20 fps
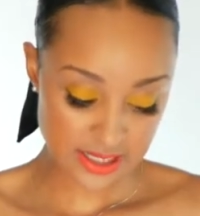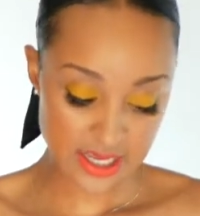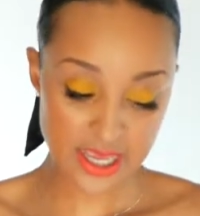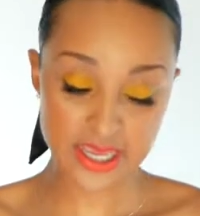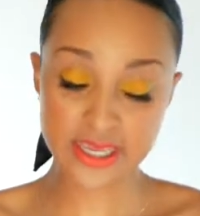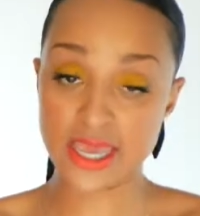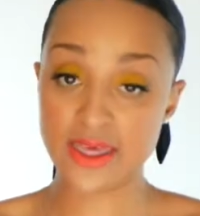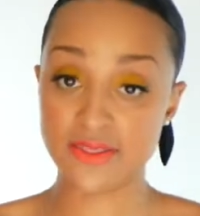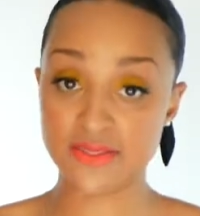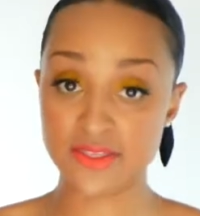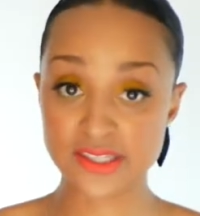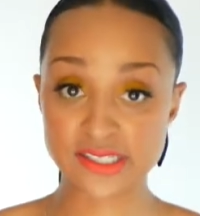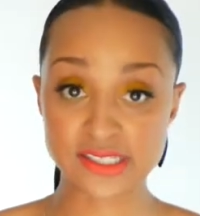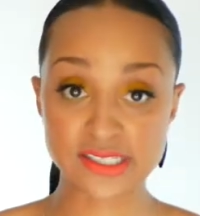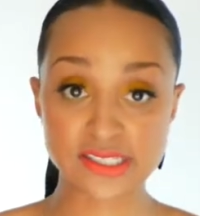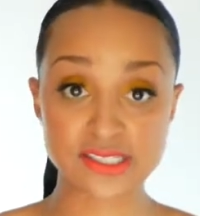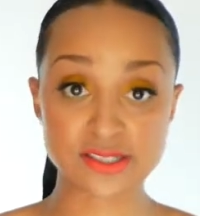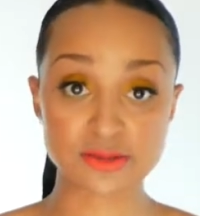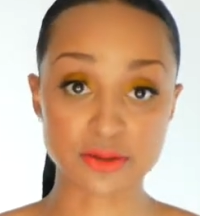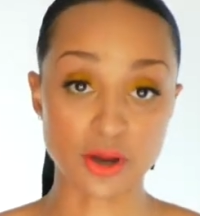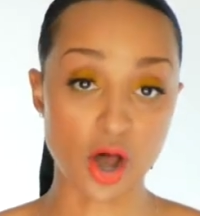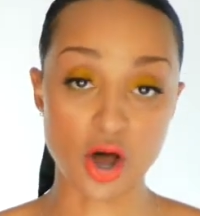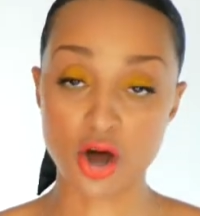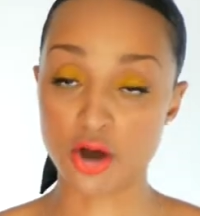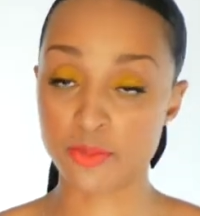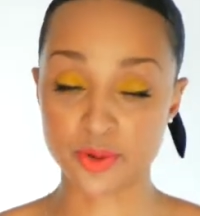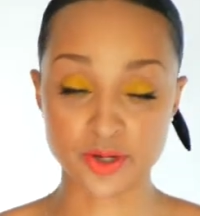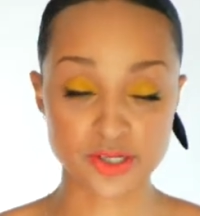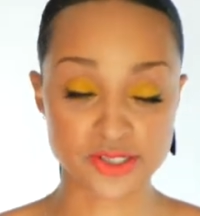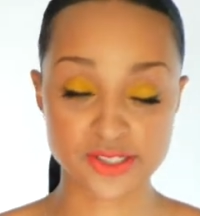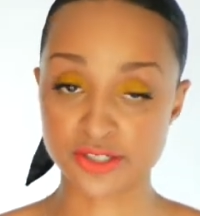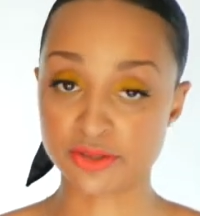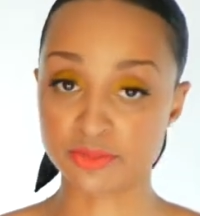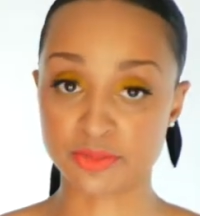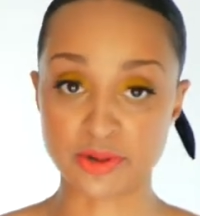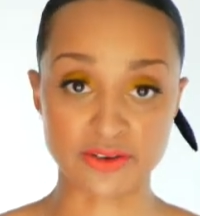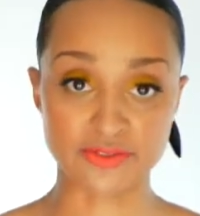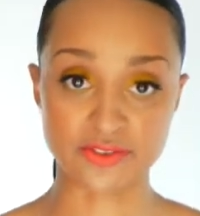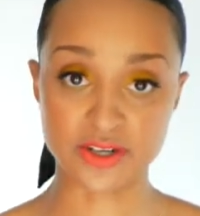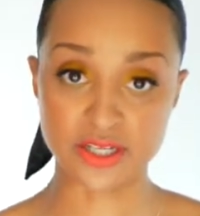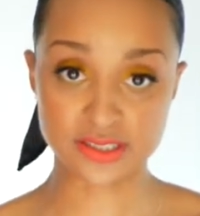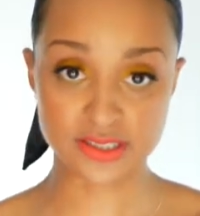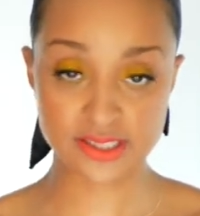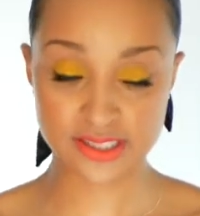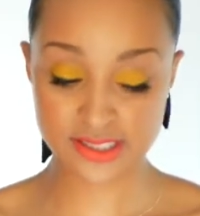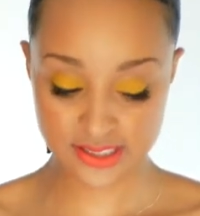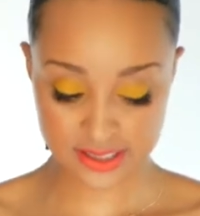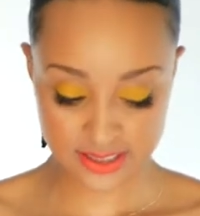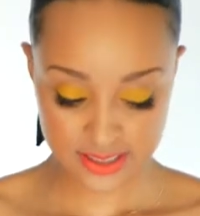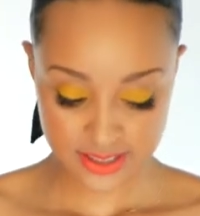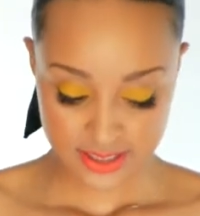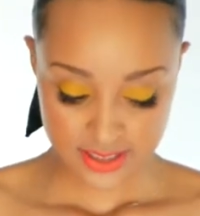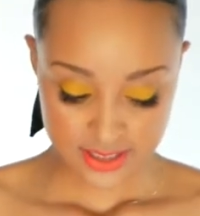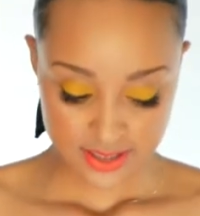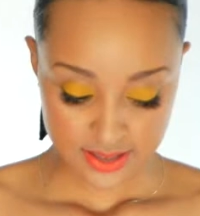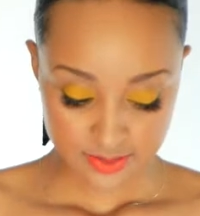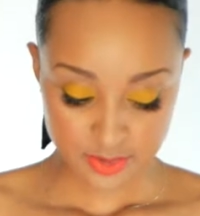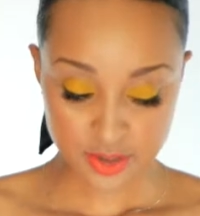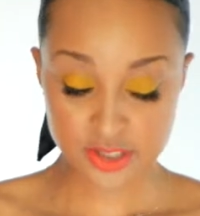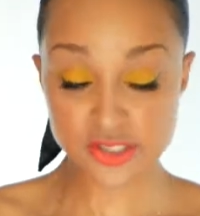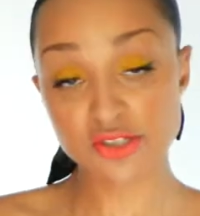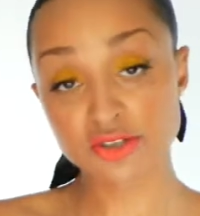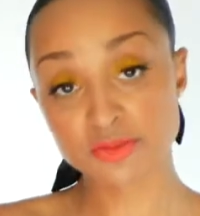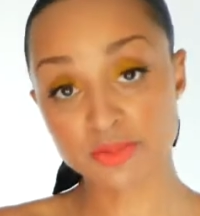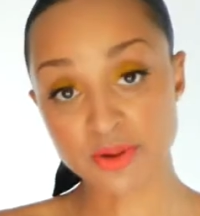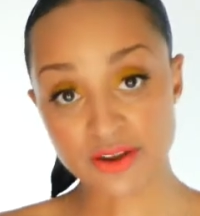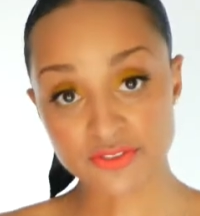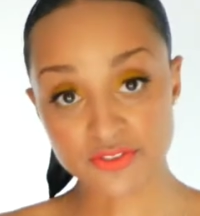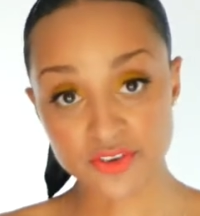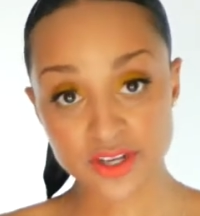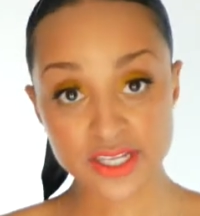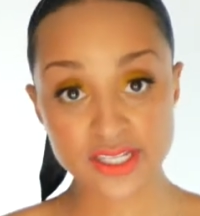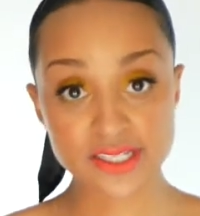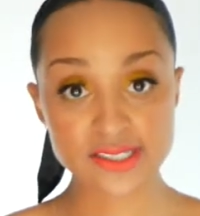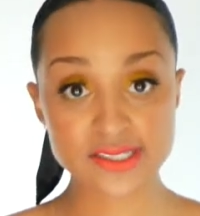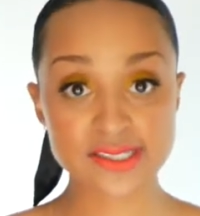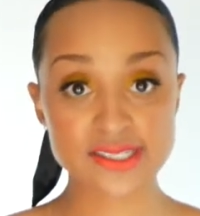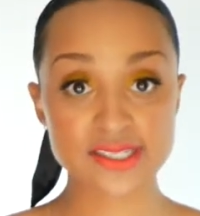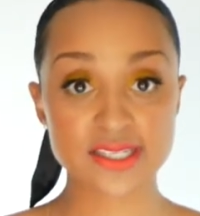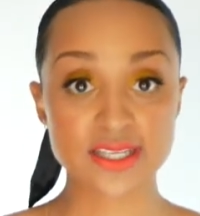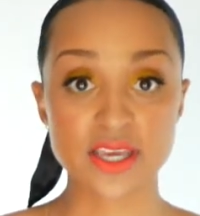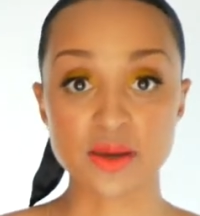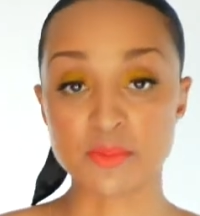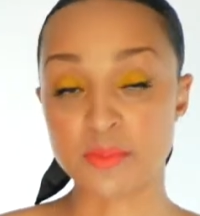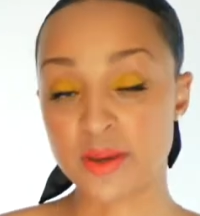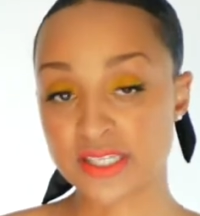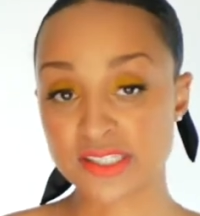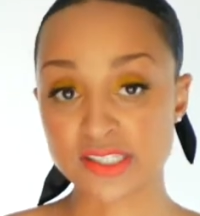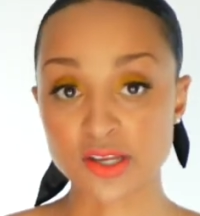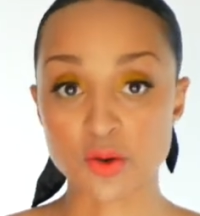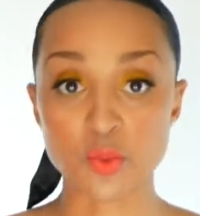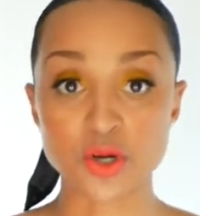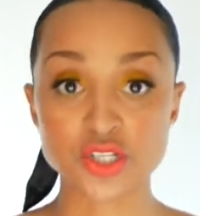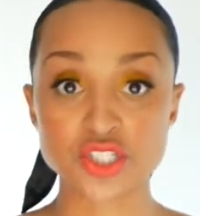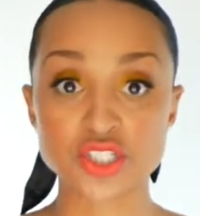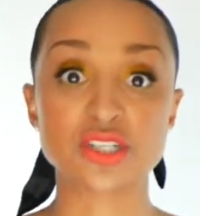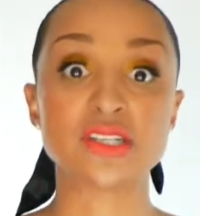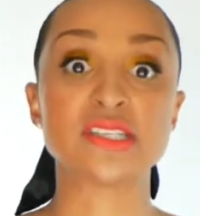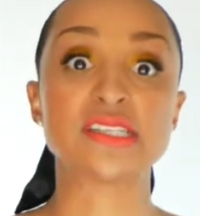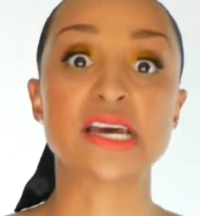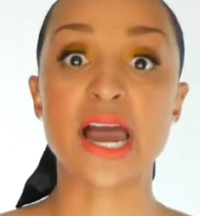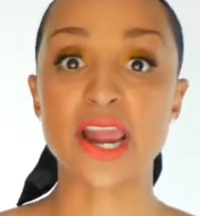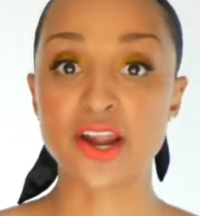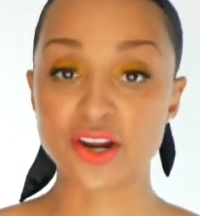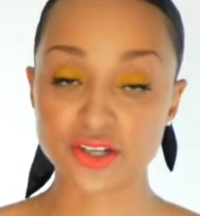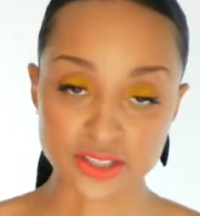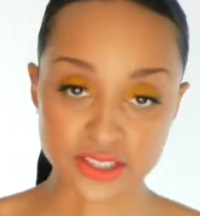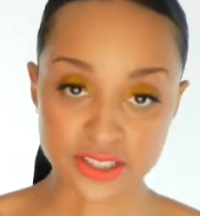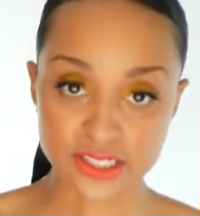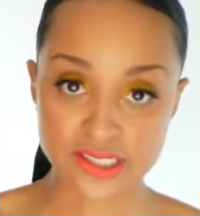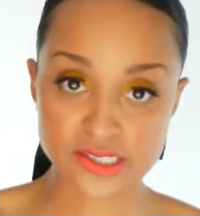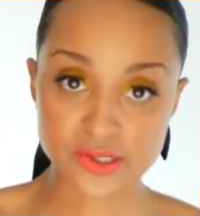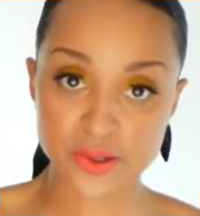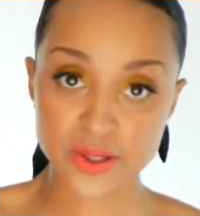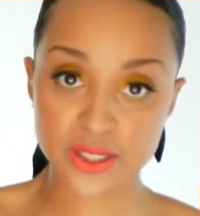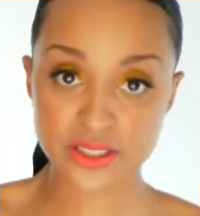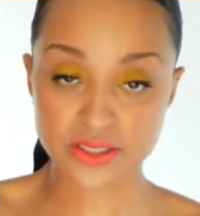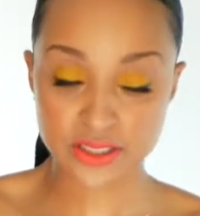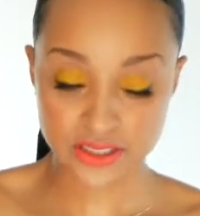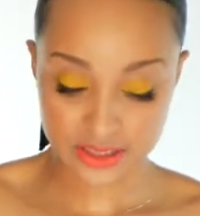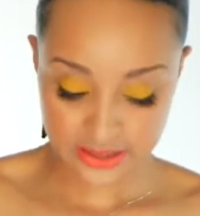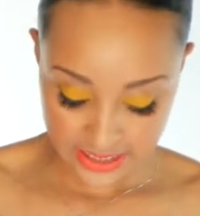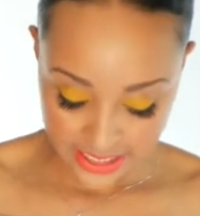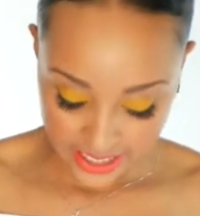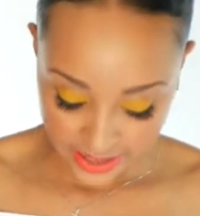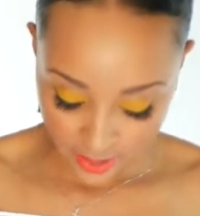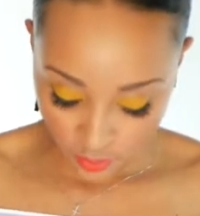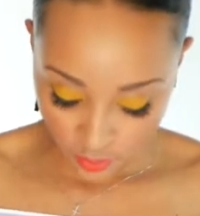Again, this is all personal preference. Personal preference, based on what your entire look is going to look like,